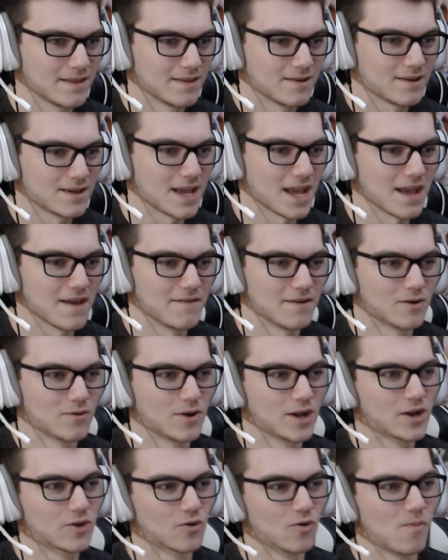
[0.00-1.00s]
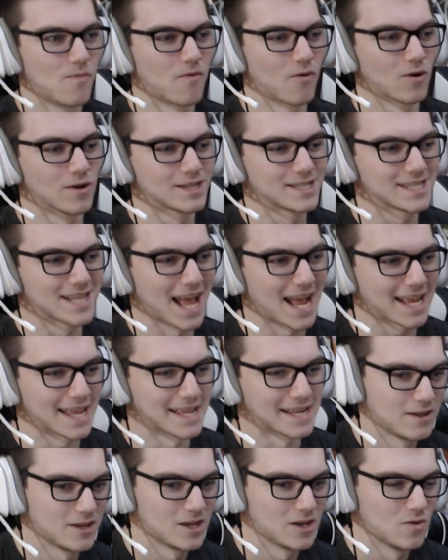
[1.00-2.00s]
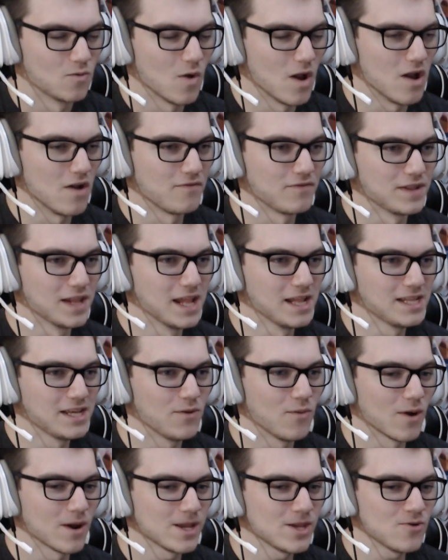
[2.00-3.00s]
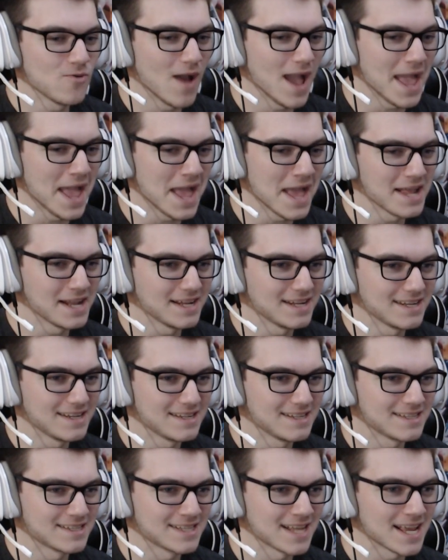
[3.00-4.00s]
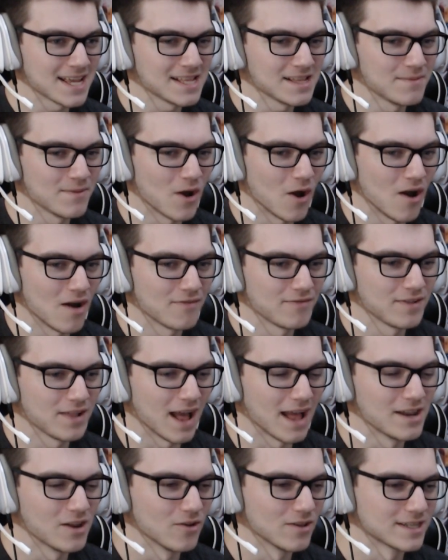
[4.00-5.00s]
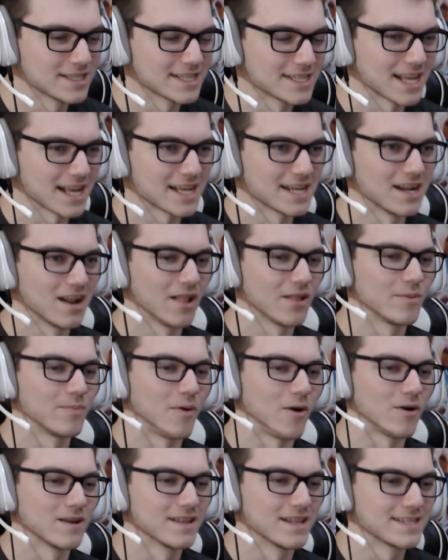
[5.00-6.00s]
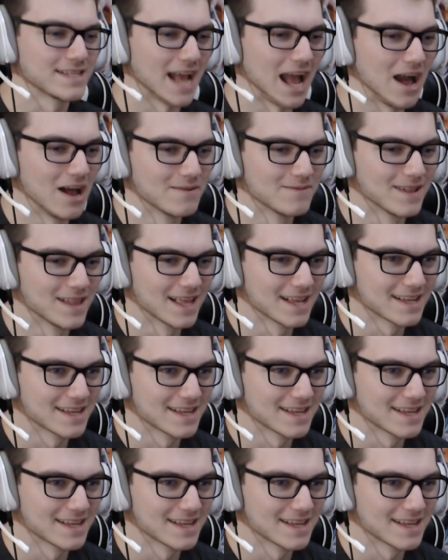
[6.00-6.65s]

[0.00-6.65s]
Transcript: Can't even regroup for a second. Wealth, Lily, where you at? It's taking them off. I know this is, like, in another part of the town, but, like...